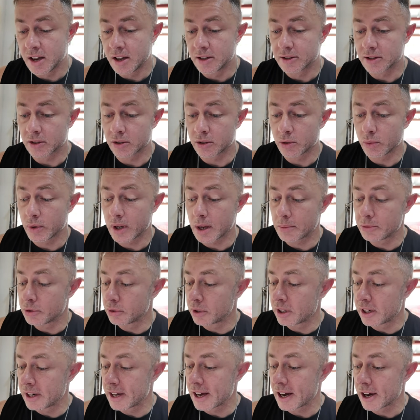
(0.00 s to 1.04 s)
So the way I'm doing
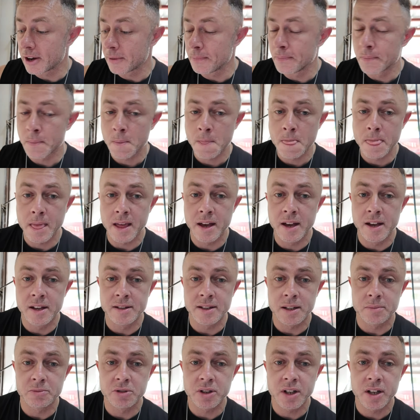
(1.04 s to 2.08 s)
it now is
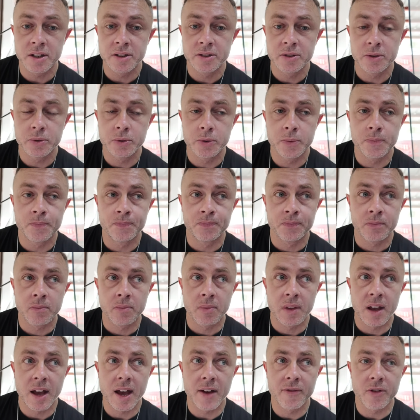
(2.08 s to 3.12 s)
I'm trying to
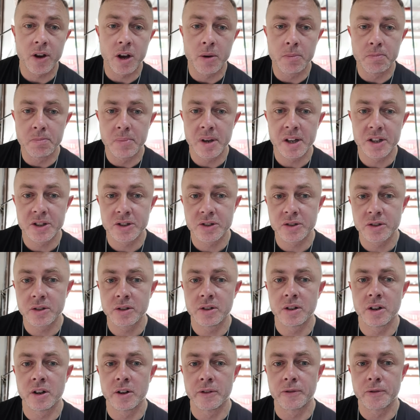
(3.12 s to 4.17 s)
have a mixture
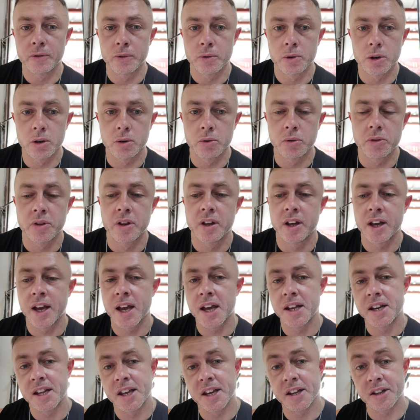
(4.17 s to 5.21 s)
of growth
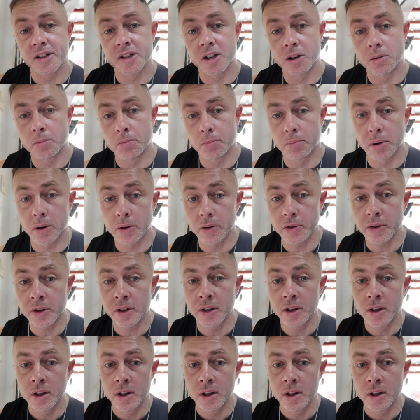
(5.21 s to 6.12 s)
and income both.